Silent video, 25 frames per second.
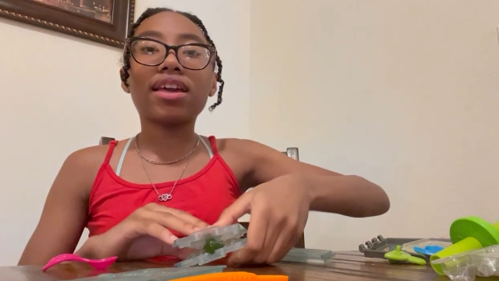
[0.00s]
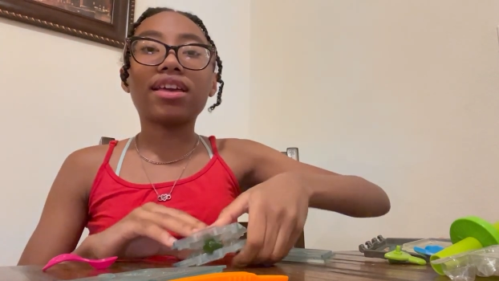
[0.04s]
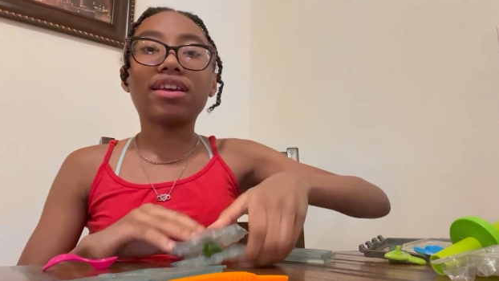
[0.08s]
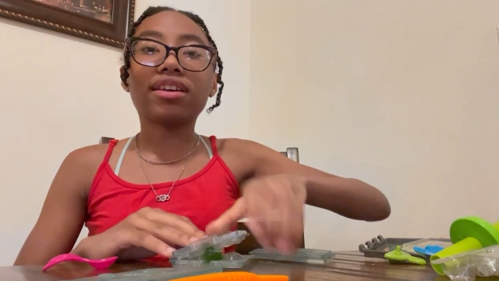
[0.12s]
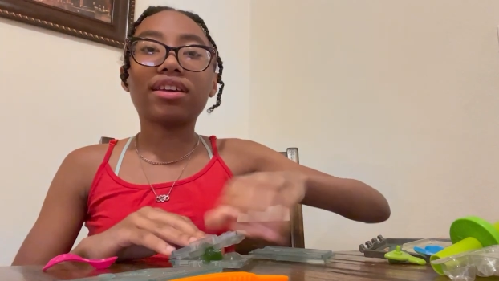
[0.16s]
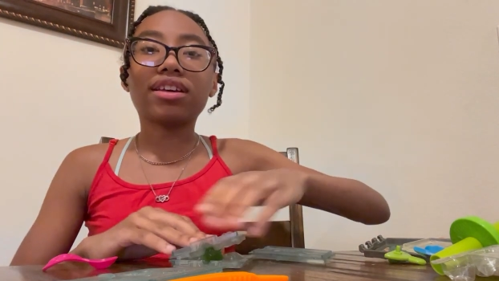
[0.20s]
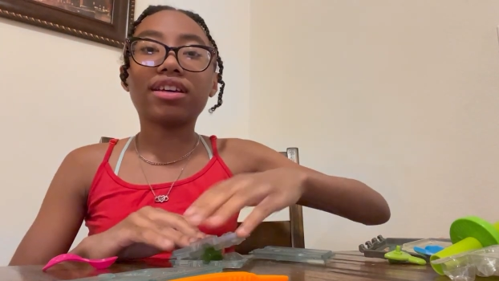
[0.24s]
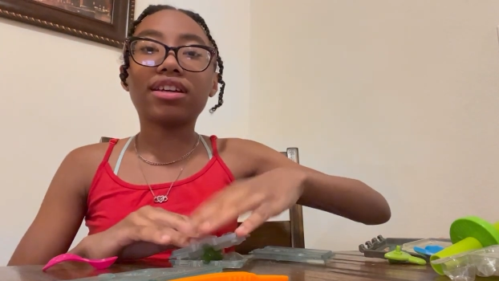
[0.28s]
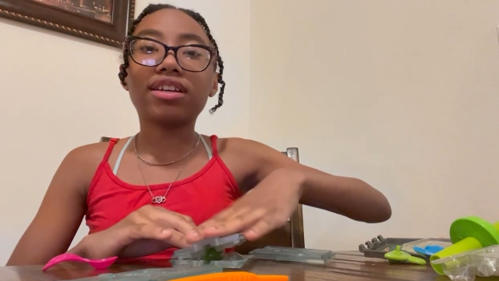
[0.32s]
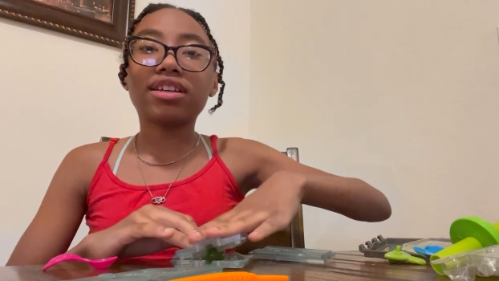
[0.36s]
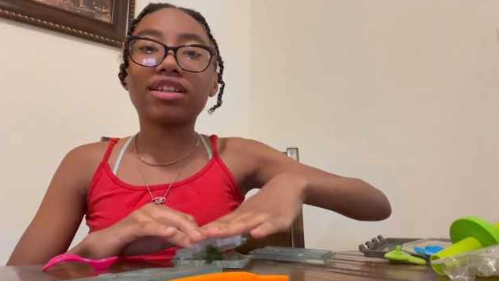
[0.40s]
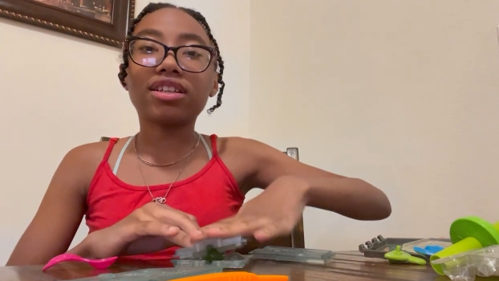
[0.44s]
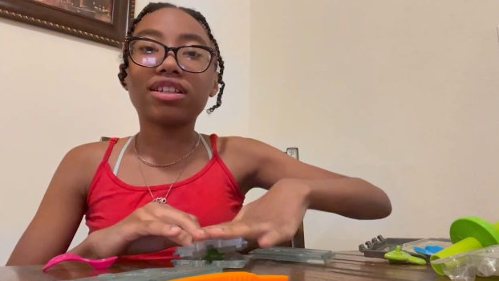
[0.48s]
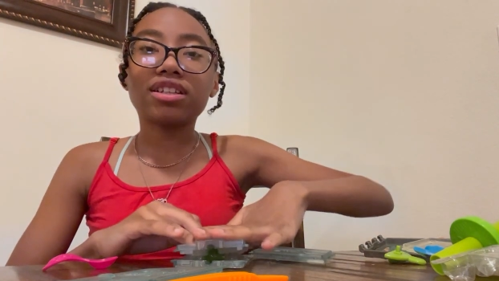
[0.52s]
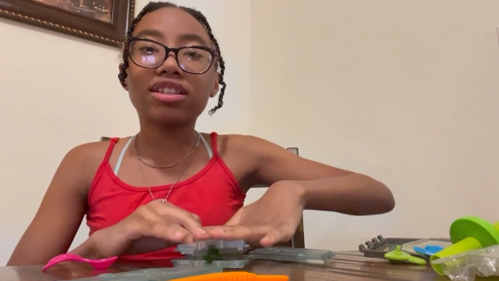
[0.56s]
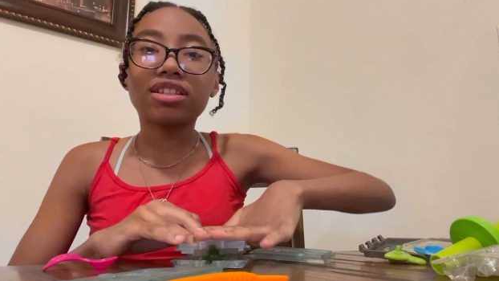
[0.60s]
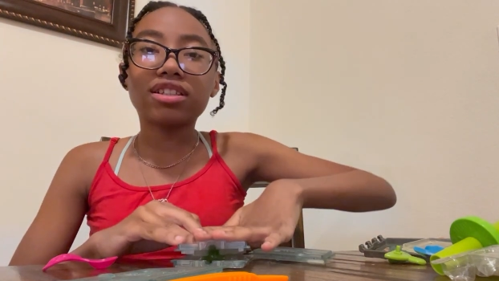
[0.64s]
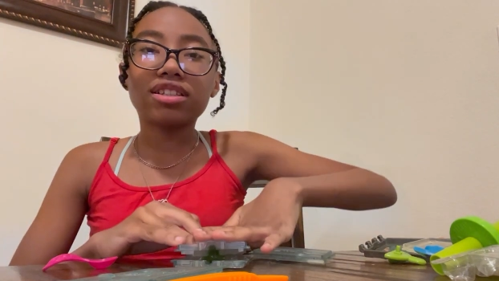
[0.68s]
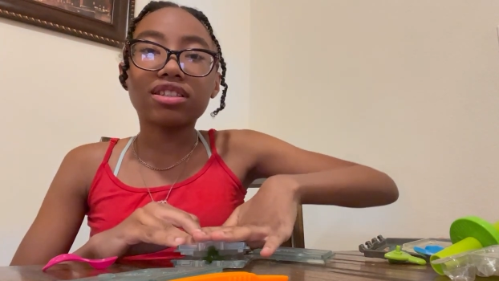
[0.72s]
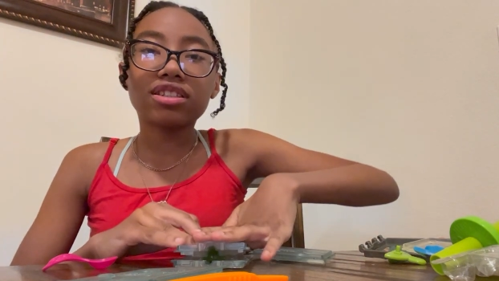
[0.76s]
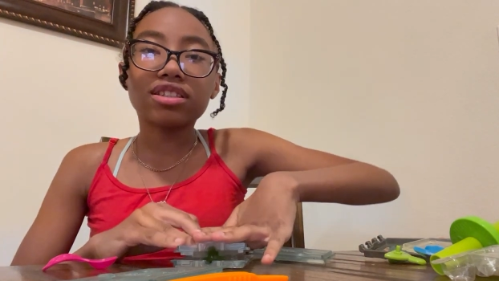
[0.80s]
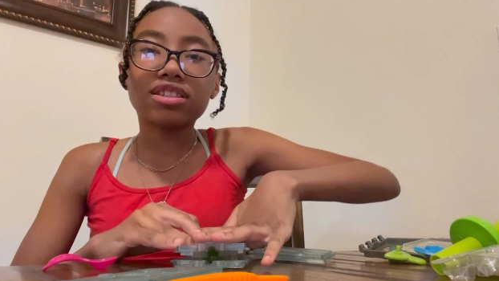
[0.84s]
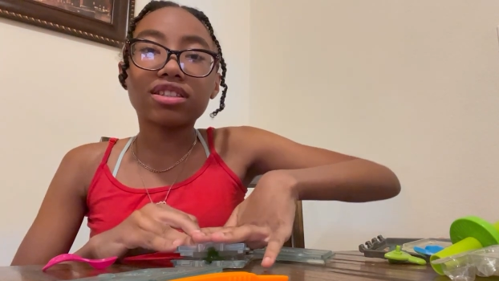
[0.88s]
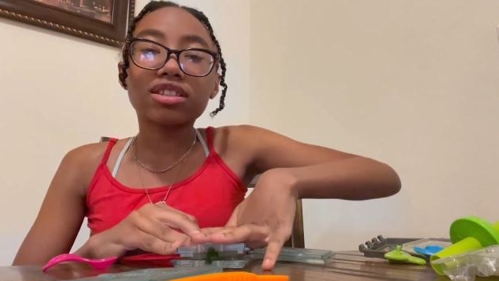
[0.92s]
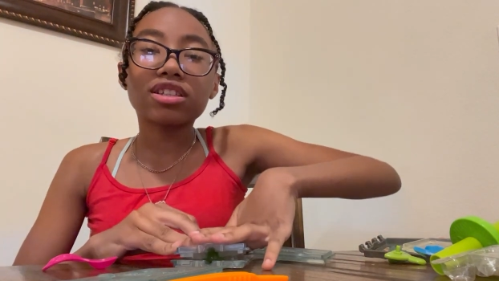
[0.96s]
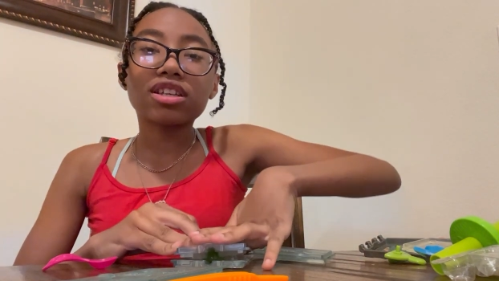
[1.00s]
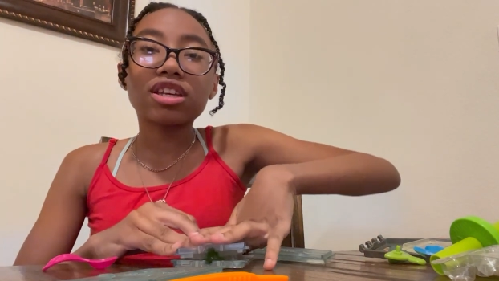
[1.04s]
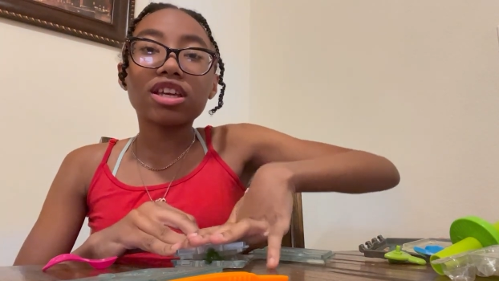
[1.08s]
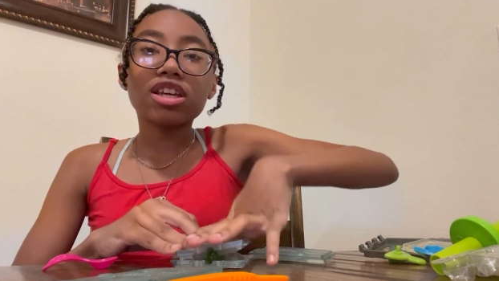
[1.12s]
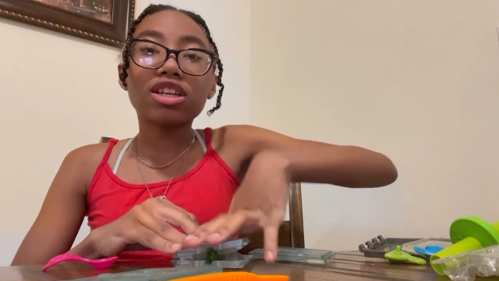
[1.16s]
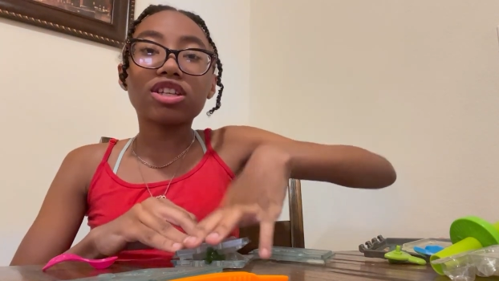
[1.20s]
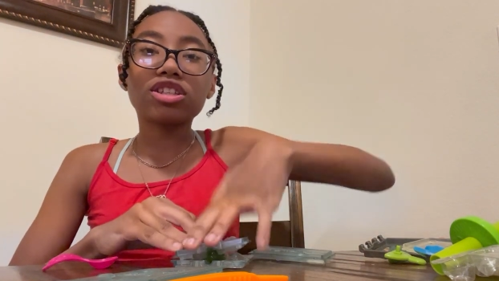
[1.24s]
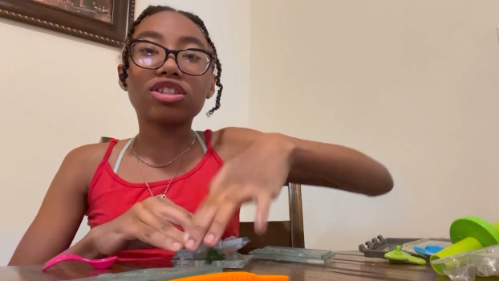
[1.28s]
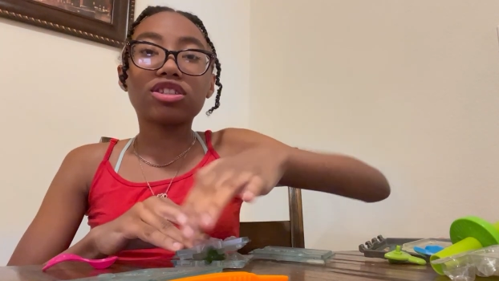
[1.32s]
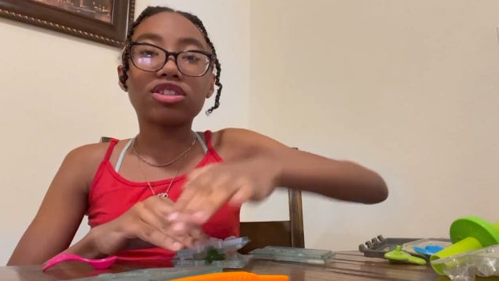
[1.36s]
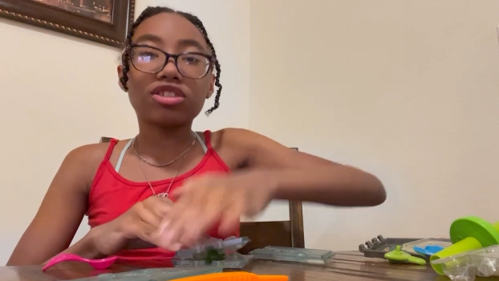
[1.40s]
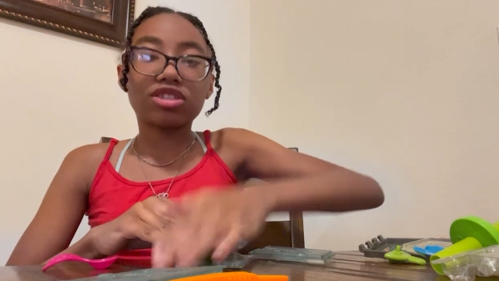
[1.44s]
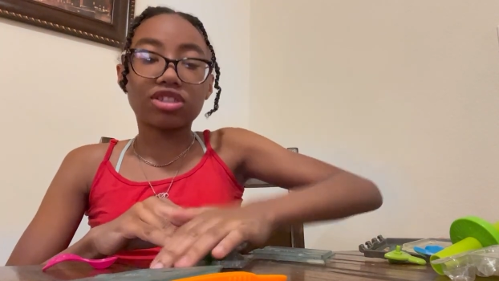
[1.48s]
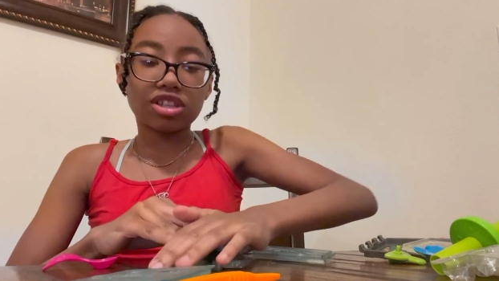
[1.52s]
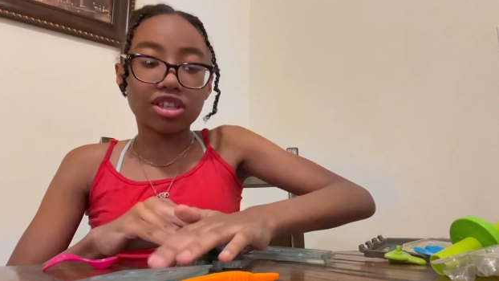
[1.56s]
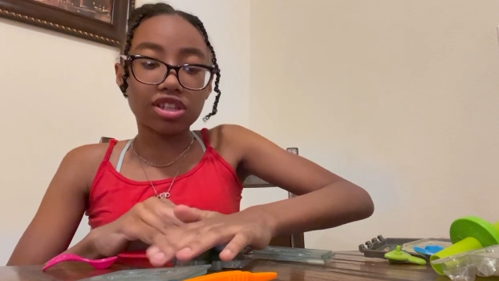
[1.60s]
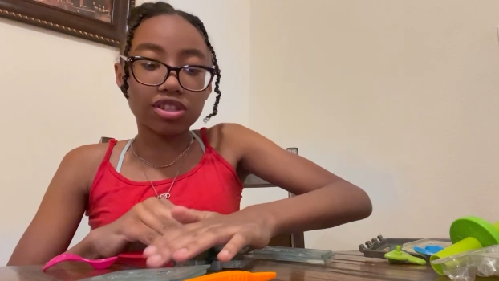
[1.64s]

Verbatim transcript: and she